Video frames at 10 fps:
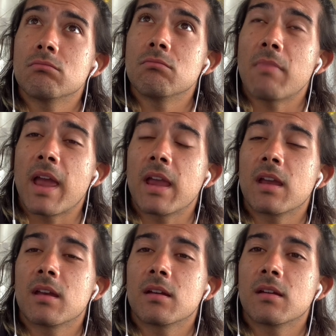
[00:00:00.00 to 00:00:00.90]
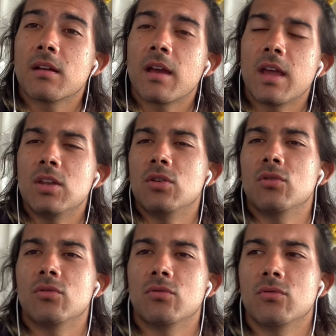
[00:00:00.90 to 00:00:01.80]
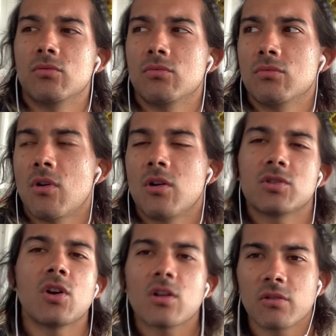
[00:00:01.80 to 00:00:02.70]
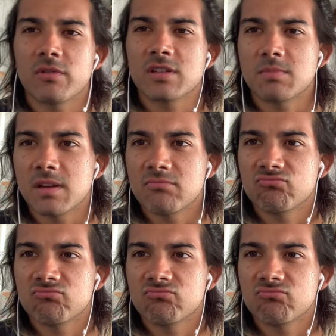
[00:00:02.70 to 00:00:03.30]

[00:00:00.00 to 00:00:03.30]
make a new hot chocolate recipe.